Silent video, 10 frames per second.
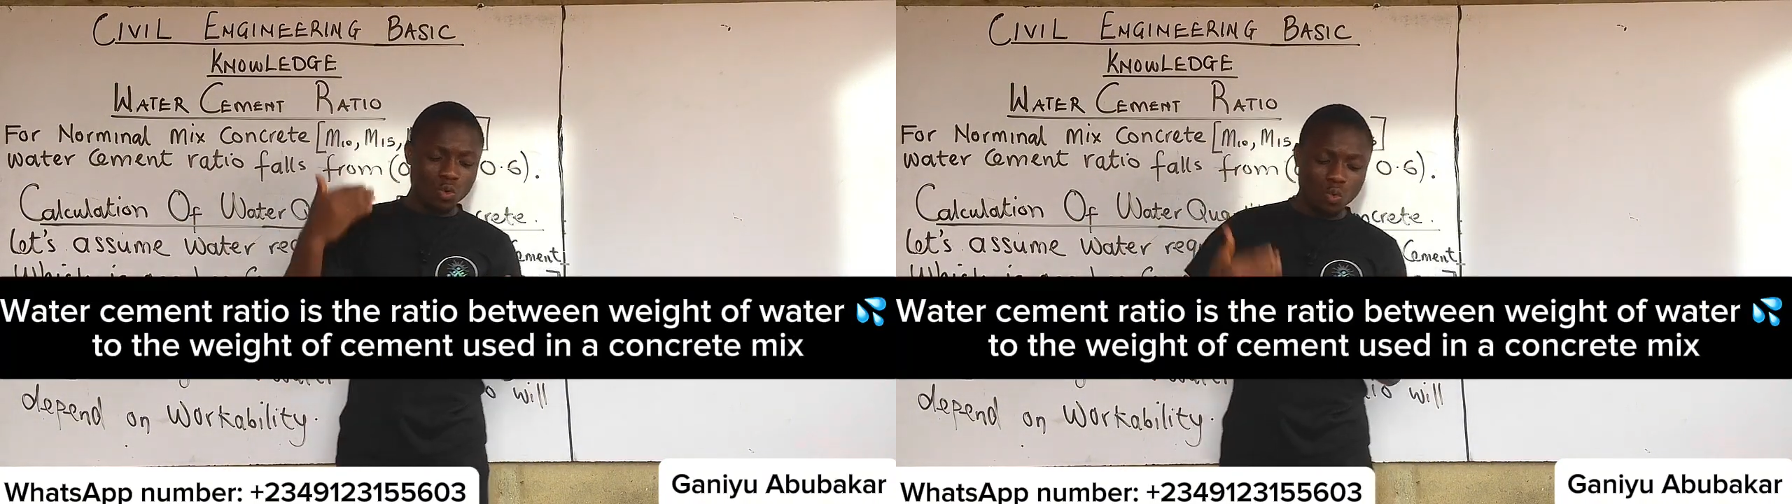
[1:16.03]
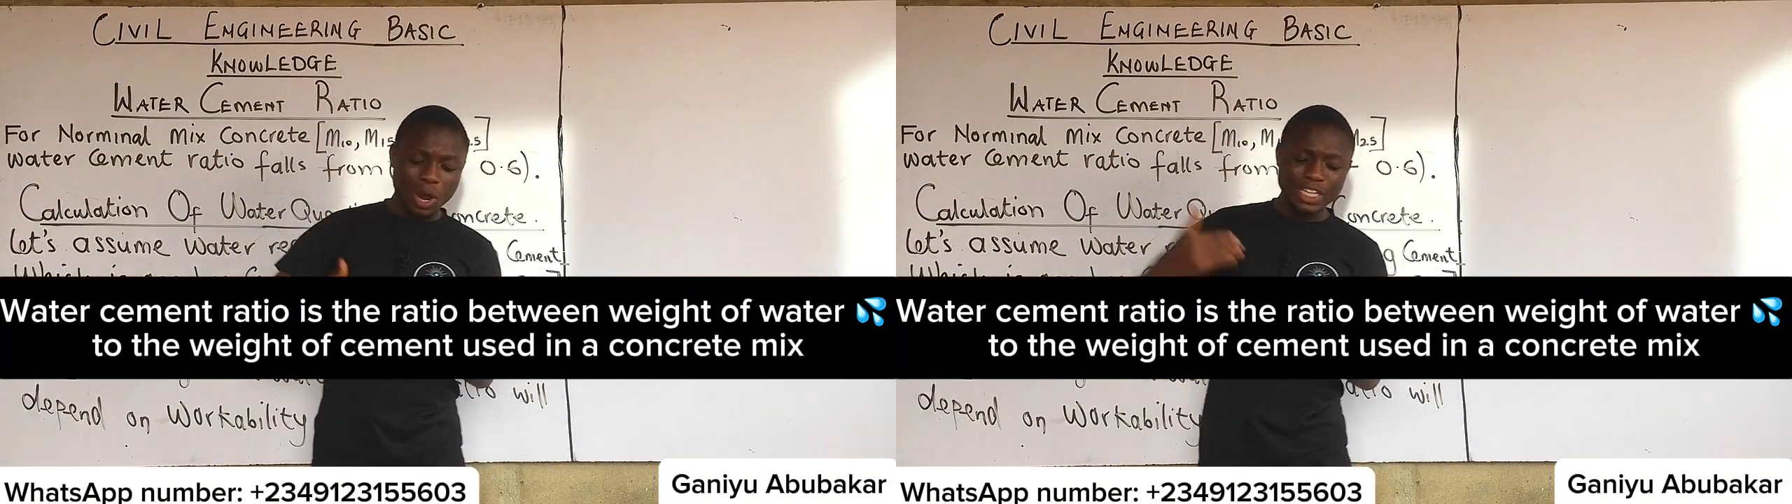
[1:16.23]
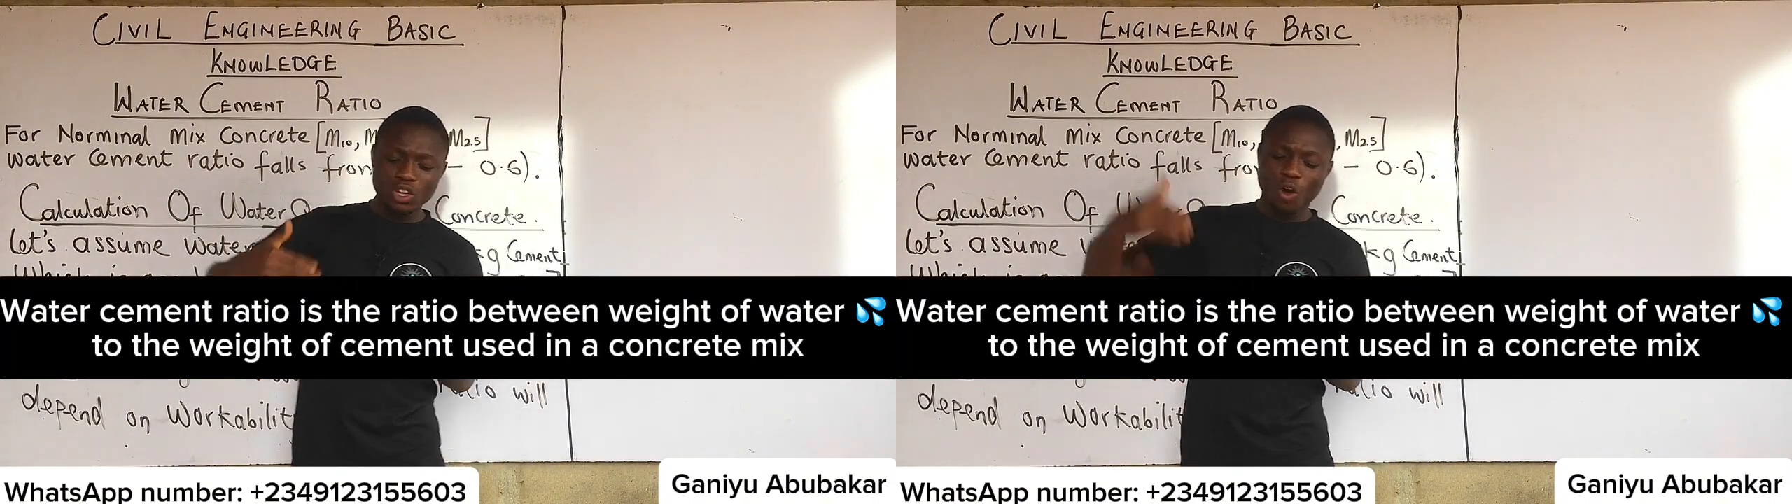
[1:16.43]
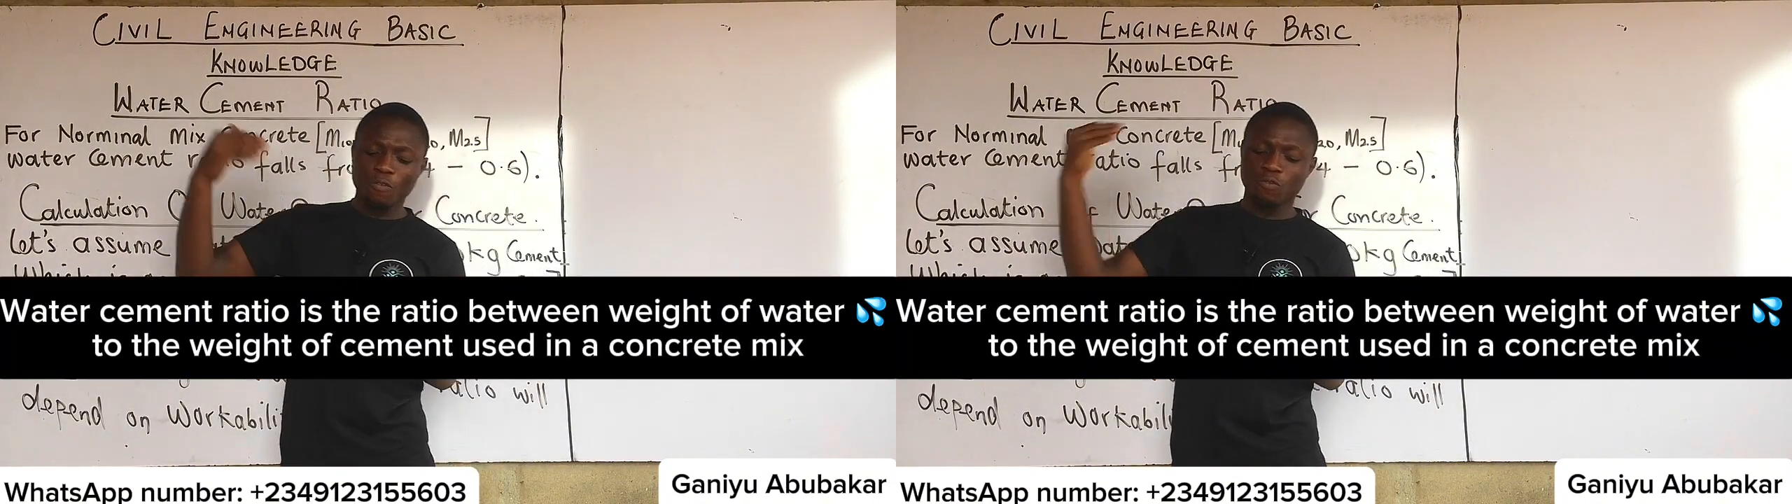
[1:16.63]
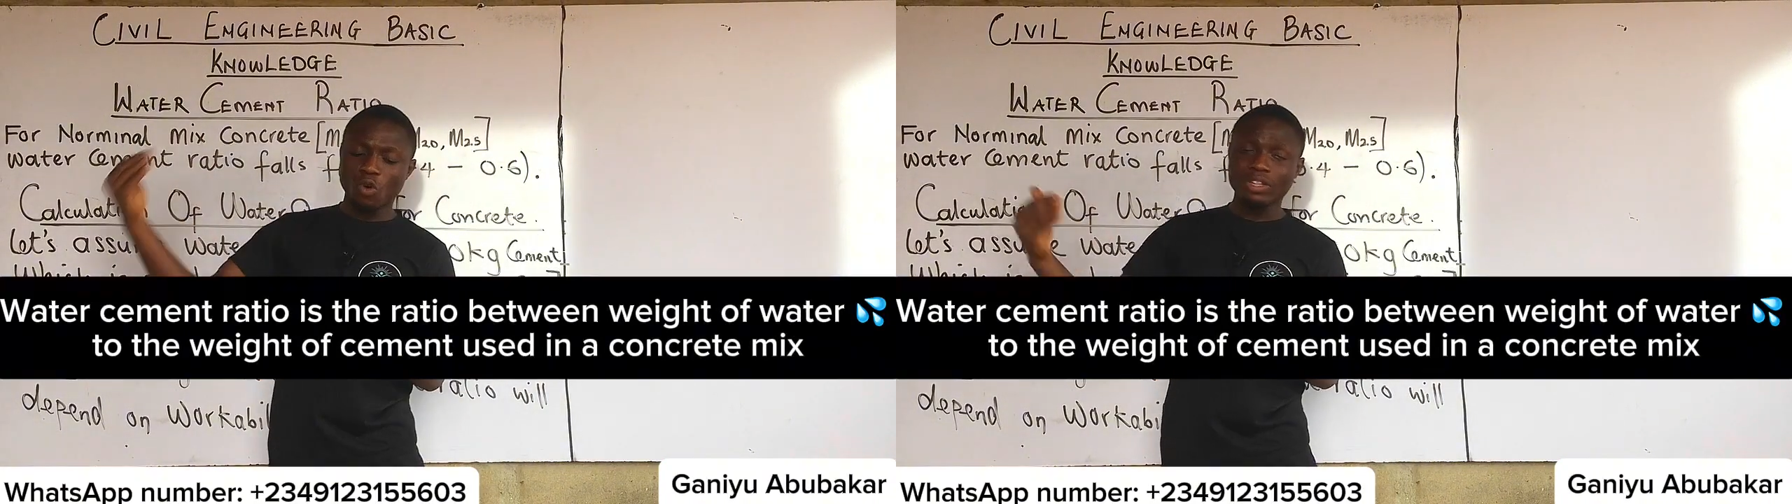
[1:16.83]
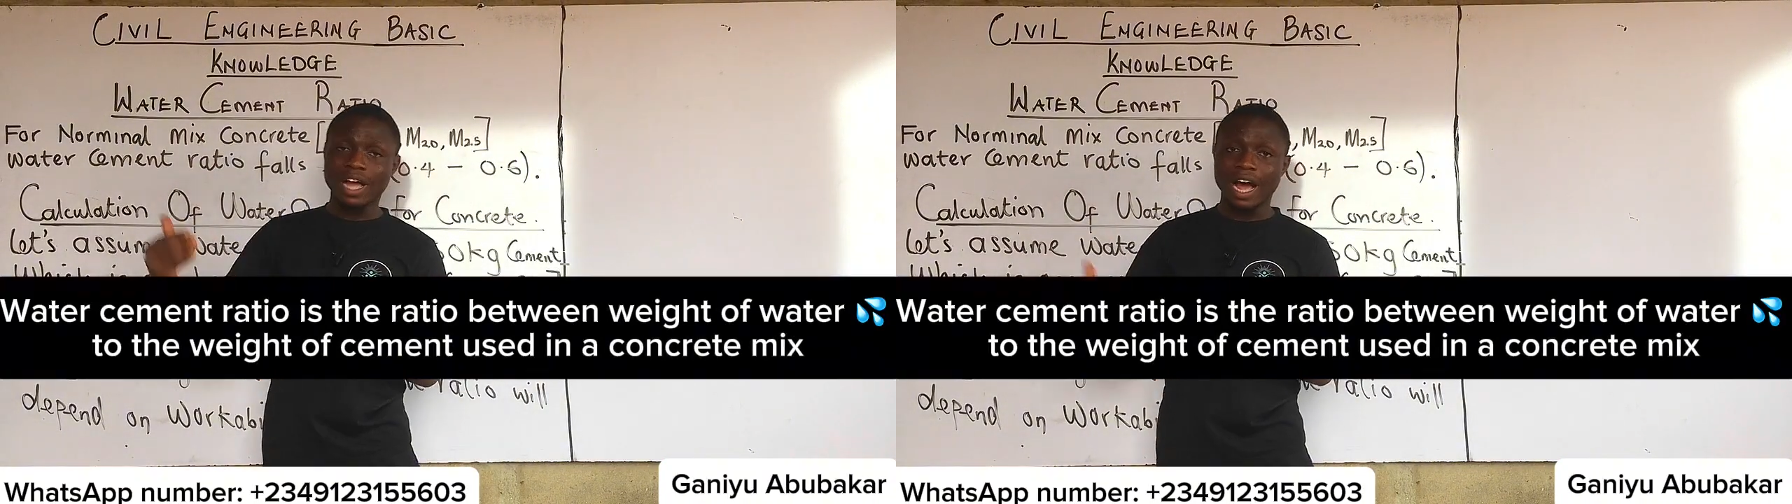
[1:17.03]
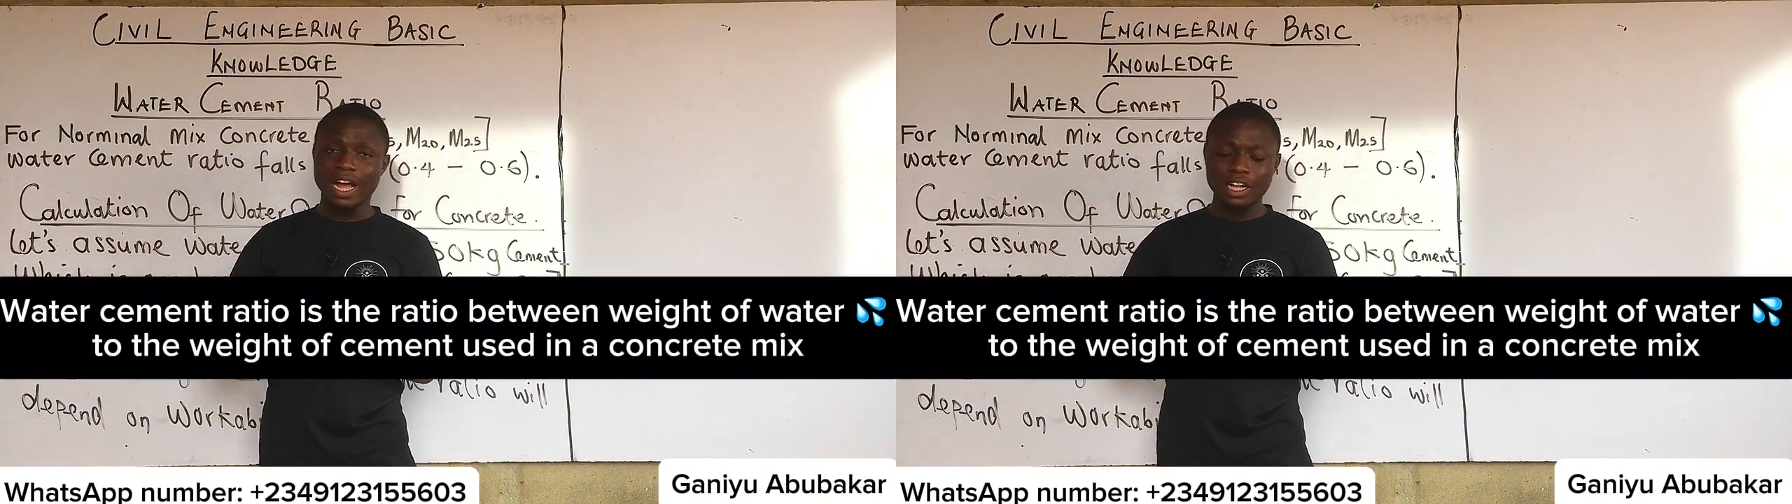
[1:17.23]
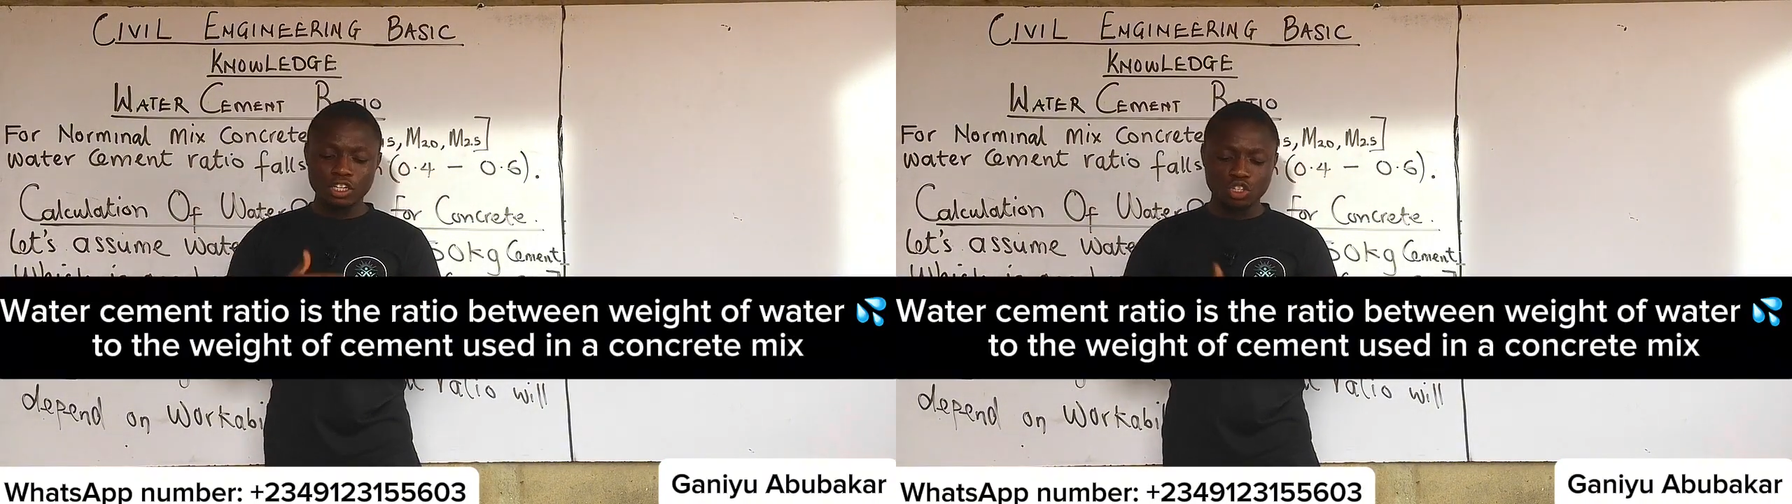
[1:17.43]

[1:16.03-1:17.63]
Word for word: weight of water